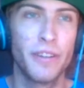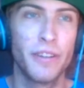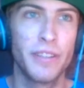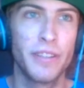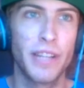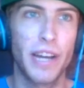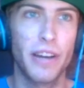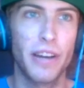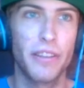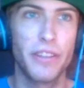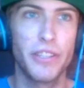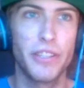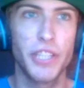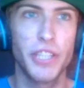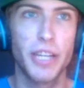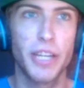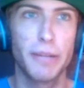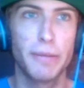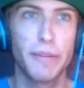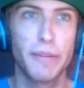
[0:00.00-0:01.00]
Now the
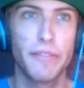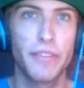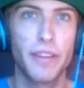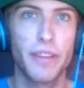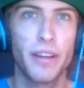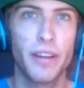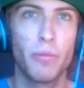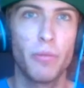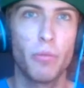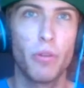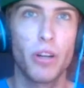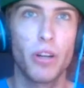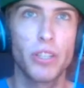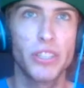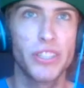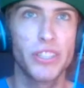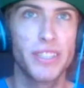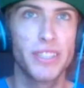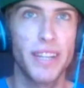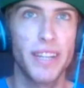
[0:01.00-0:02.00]
GM of the
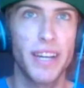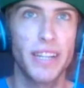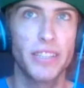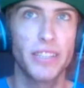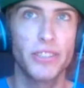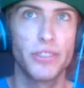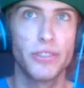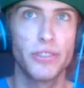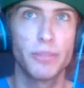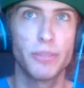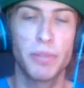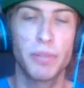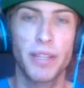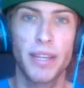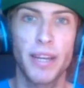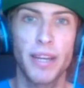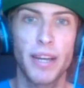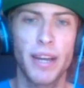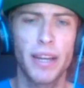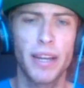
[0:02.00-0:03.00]
Washington Nationals. But
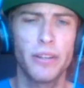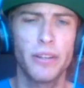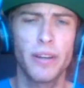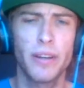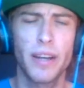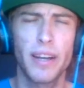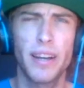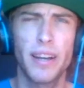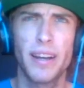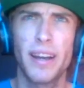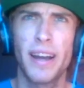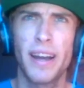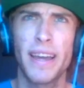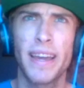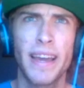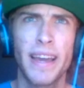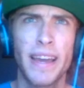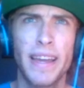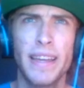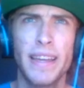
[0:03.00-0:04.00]
yeah, I
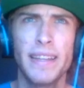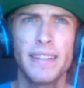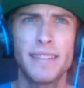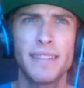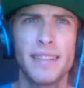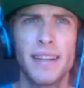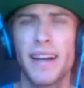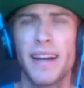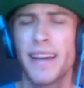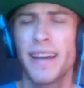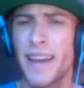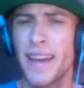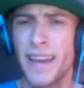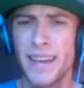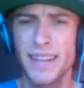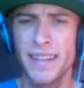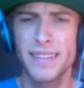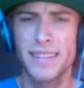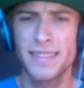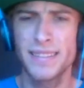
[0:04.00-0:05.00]
hate
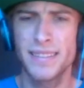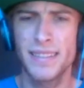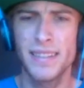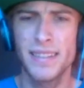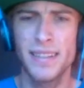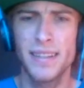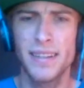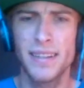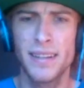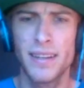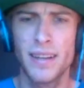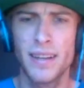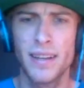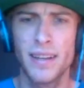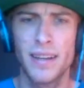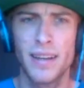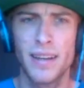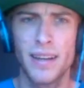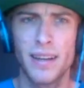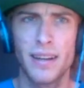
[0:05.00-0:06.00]
to see
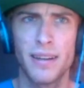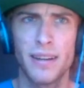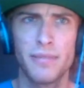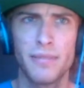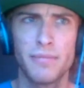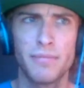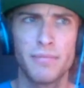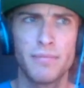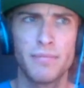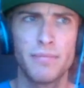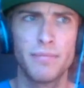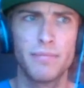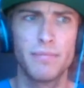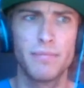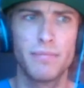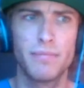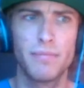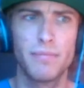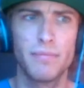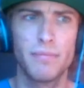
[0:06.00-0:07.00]
when
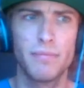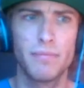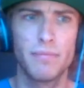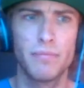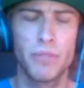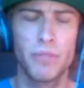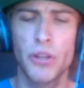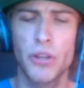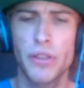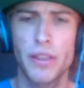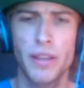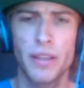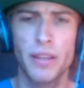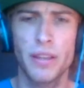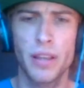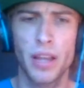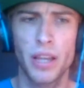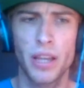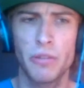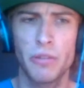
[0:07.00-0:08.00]
you think,
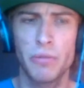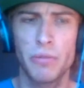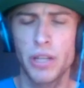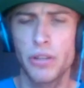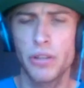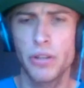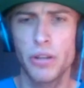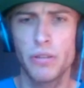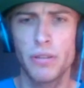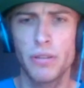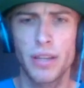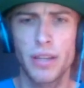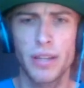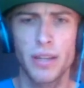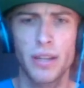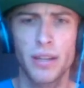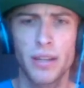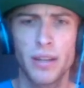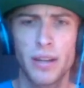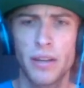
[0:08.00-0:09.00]
like, when you know, like,
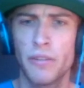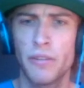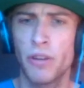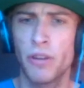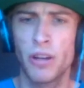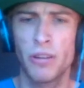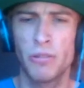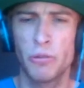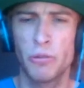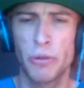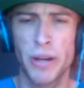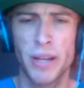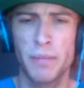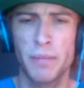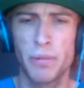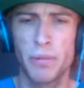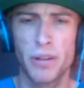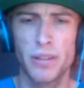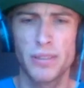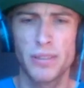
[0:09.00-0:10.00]
a great
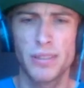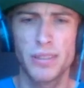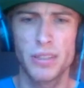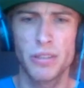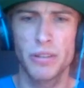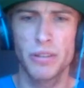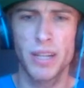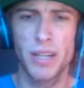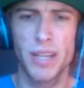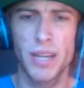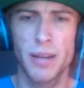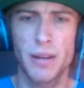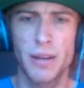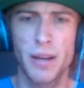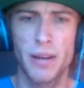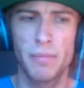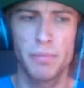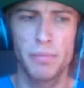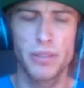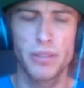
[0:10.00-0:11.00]
person, a great
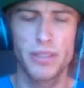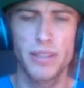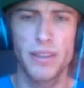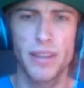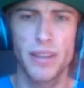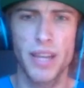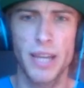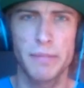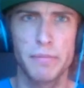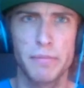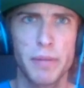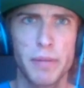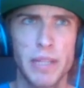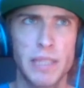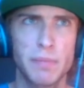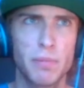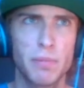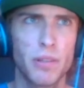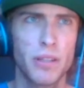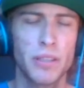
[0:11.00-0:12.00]
person in the game of
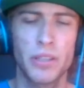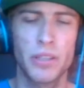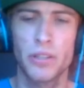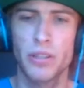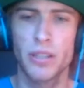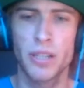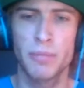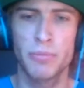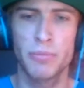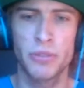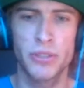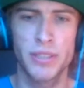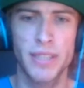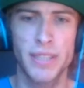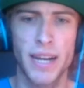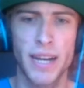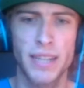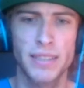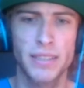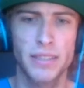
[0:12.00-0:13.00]
baseball, and you look up their
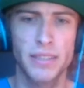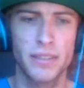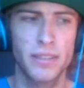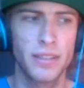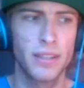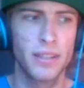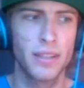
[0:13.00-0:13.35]
stats and